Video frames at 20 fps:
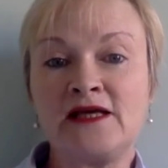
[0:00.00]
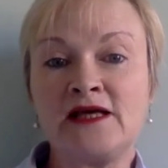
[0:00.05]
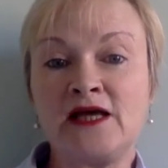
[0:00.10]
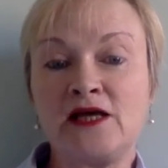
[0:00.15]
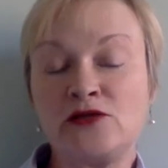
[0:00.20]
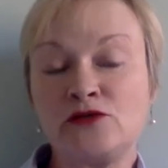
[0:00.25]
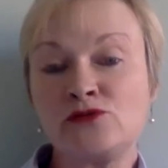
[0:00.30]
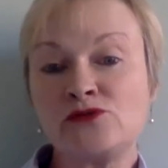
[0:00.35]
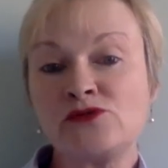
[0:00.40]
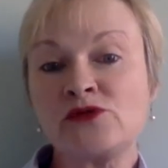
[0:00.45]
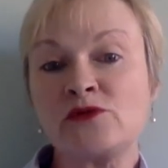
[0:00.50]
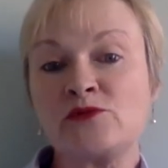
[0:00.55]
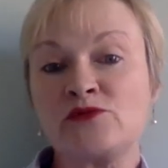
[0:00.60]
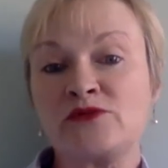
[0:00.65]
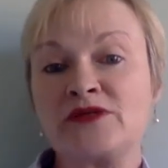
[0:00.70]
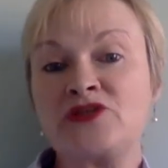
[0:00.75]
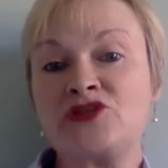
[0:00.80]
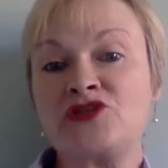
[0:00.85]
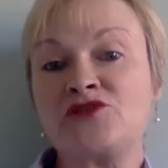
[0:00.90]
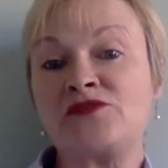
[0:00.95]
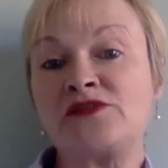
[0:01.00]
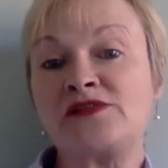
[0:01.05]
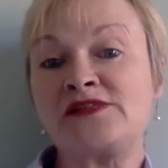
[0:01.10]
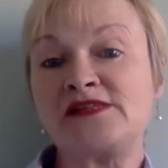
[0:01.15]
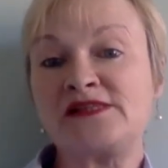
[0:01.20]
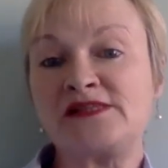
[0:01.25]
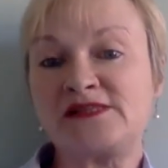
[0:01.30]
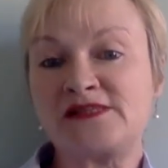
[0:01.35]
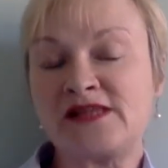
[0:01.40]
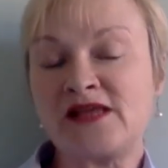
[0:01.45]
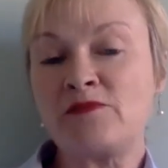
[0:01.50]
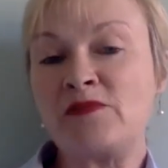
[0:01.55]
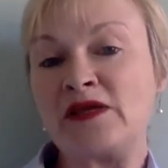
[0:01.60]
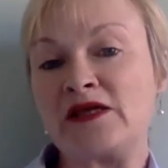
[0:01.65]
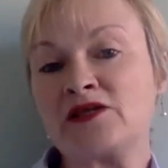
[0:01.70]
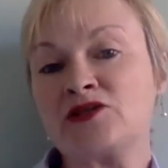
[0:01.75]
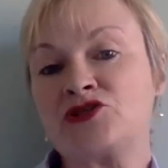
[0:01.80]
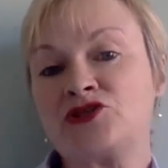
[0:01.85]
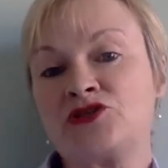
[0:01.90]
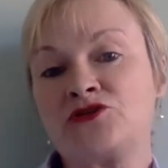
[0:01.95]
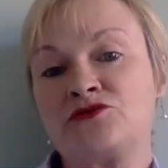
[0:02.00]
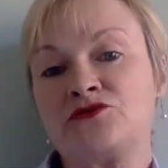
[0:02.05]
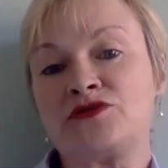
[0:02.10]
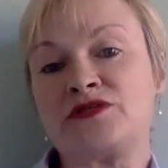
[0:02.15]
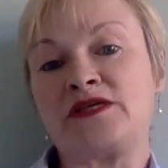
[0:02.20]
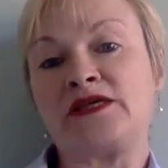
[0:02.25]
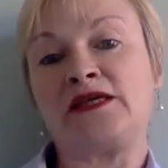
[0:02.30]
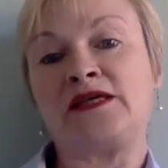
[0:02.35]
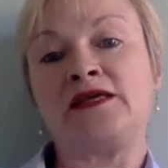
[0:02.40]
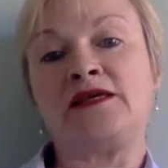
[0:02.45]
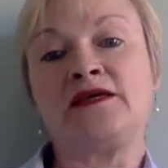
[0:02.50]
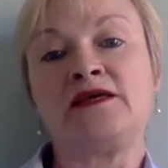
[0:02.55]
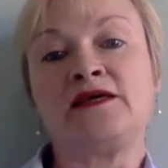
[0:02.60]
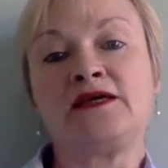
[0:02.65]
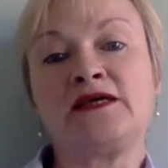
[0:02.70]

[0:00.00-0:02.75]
and also a breach of the systemic duty,